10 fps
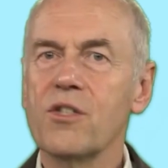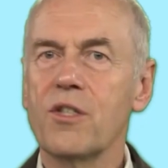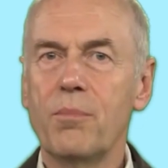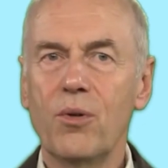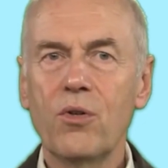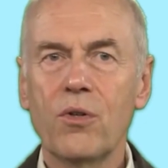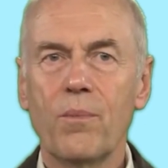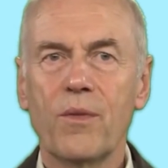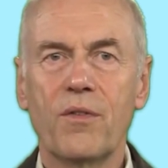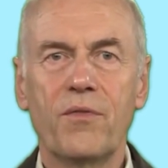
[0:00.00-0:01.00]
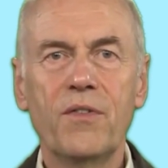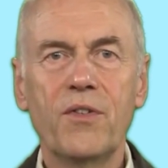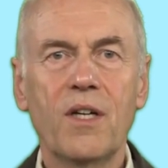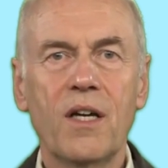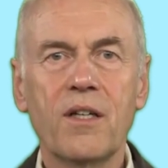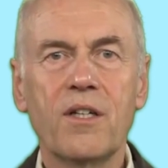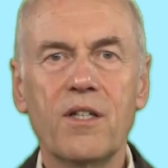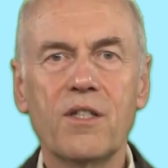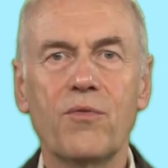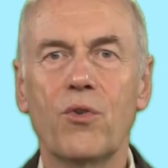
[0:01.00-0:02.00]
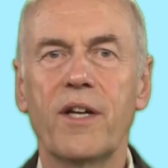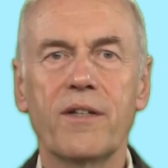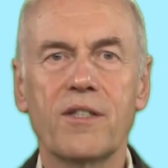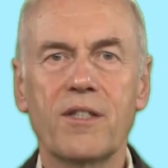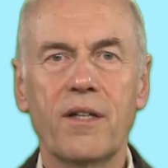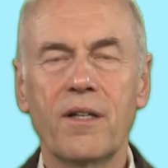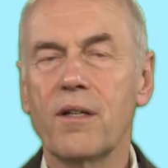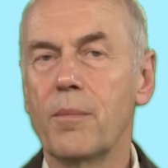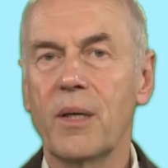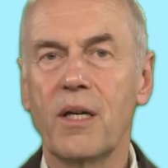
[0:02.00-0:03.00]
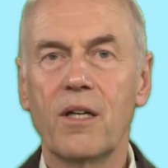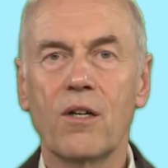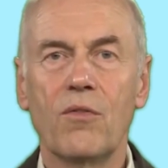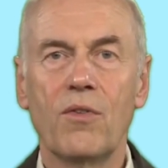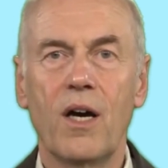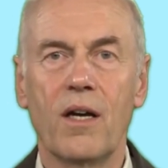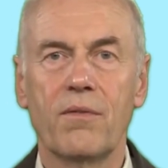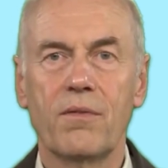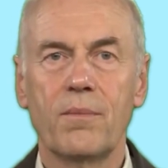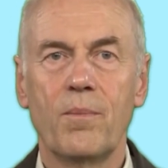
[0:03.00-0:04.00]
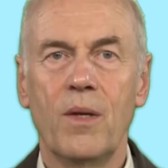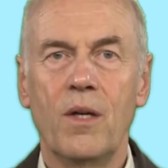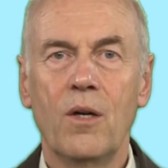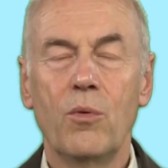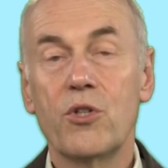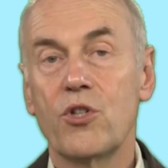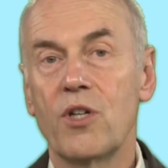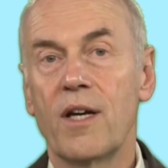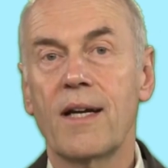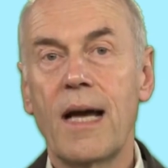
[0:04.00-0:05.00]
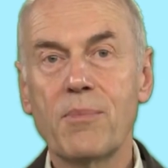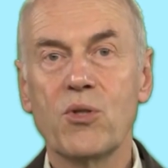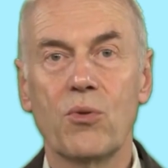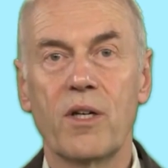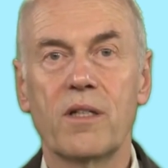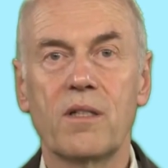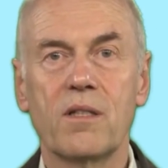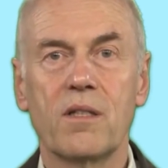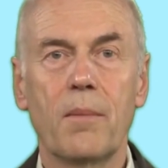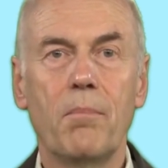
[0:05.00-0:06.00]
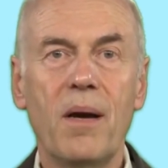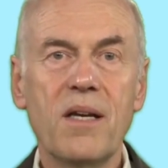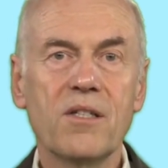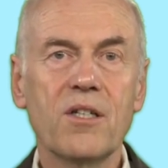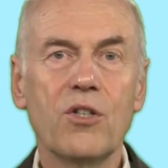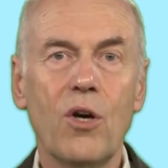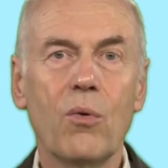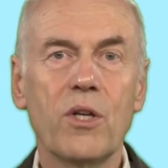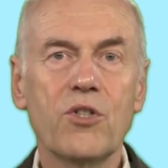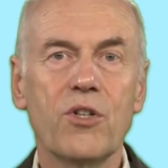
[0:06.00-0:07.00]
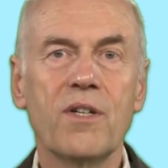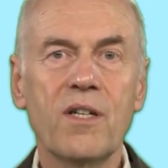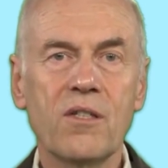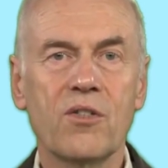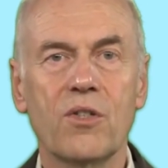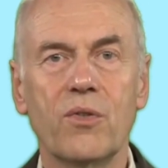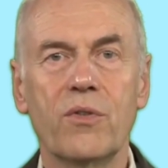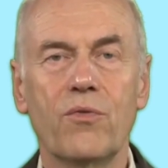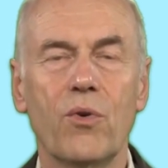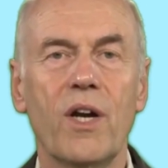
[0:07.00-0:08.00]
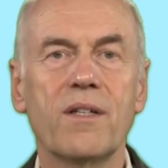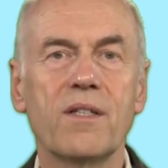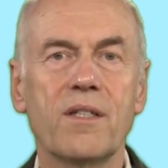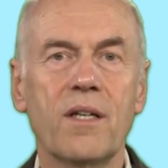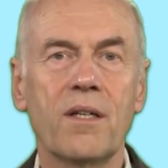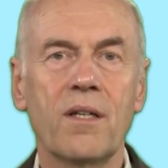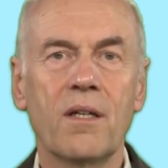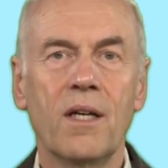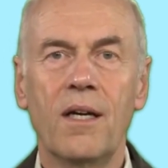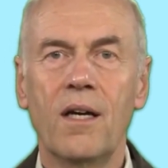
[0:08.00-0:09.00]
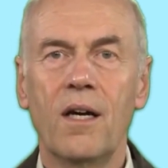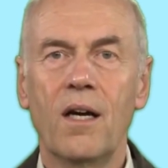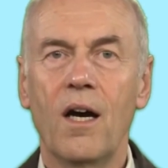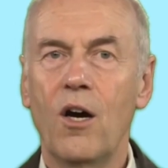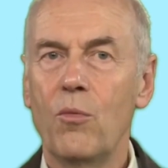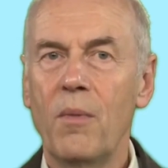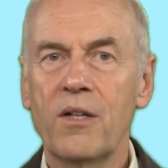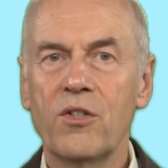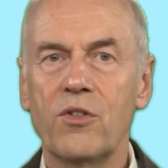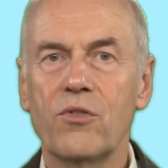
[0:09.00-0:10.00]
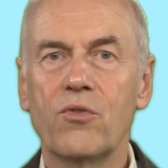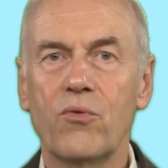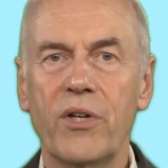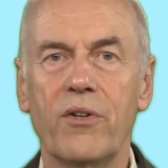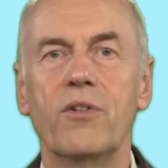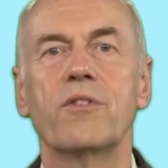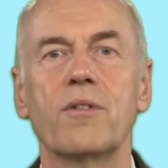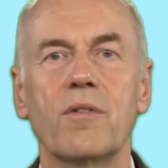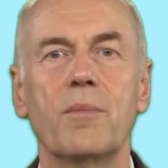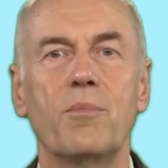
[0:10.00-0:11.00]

is the book The 59 Keys for Understanding the Beginning of Life, which encapsulates the basic knowledge necessary for understanding how matter triggered the